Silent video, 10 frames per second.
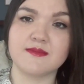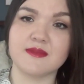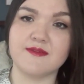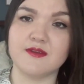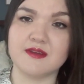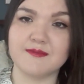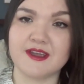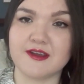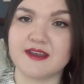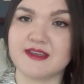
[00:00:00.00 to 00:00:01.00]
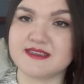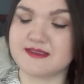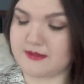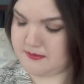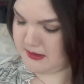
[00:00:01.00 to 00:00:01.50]
If you compare it next to
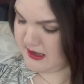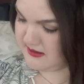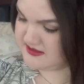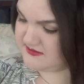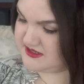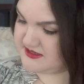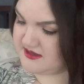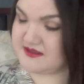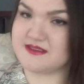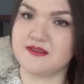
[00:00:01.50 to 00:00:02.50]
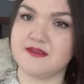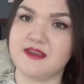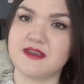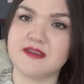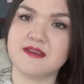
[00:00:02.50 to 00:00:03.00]
my blouse, which is also
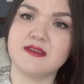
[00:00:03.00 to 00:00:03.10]
like